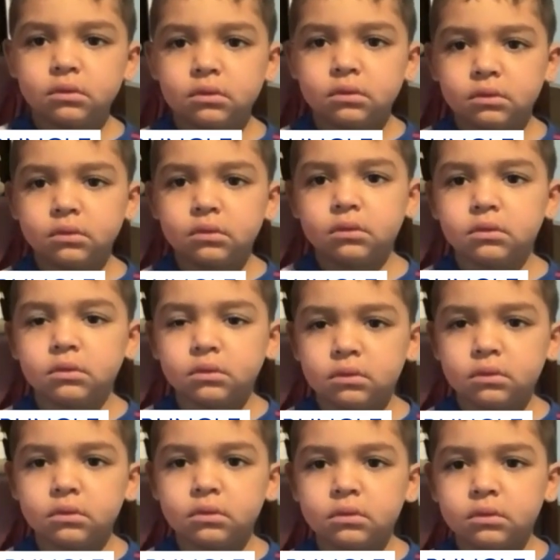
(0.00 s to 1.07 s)

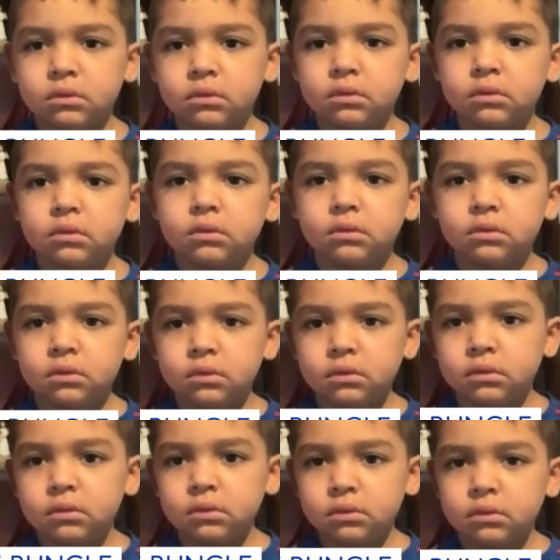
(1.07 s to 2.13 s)

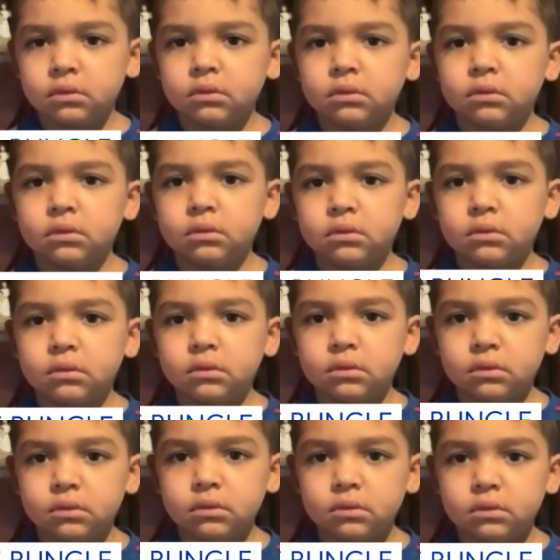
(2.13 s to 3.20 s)

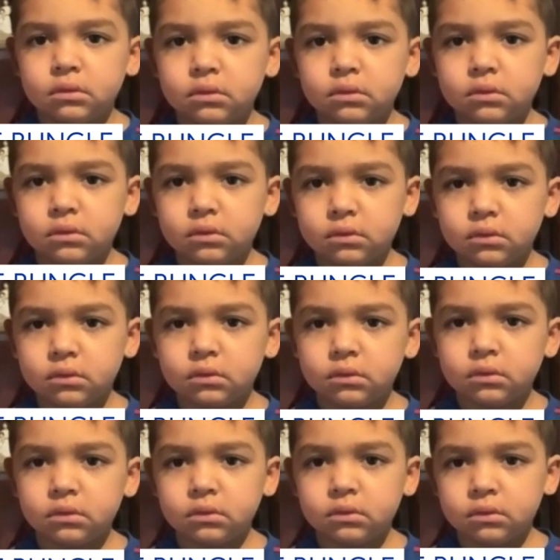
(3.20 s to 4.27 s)

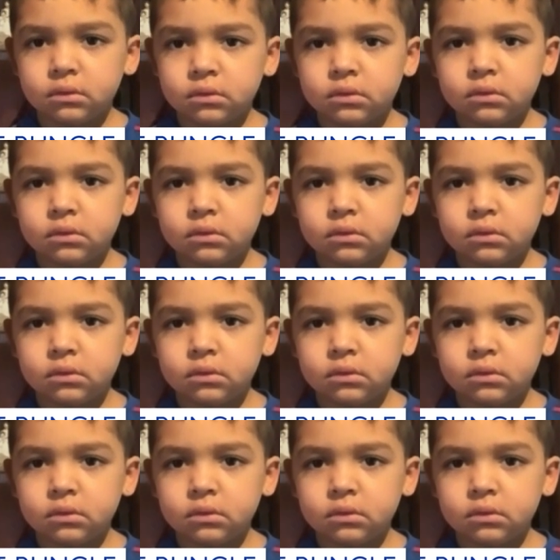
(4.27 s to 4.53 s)
The person shown says nothing.